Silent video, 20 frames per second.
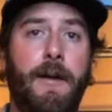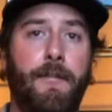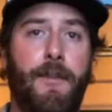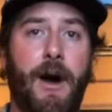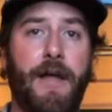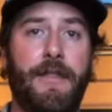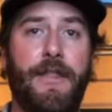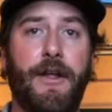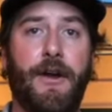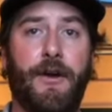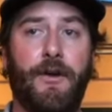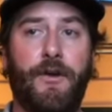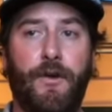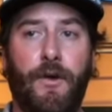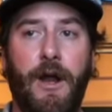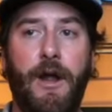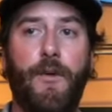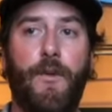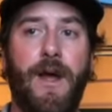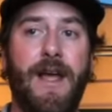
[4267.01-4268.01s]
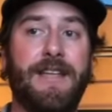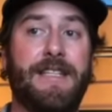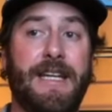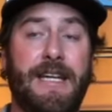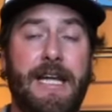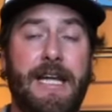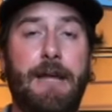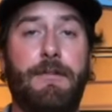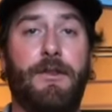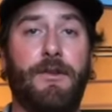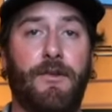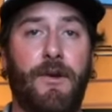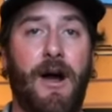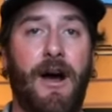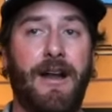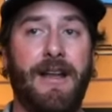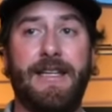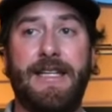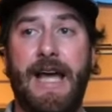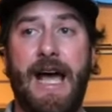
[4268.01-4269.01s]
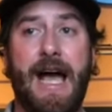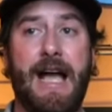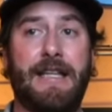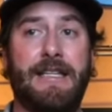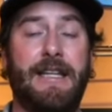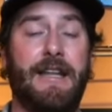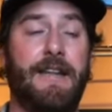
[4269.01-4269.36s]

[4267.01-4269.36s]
but they're great ways to keep the rod intact.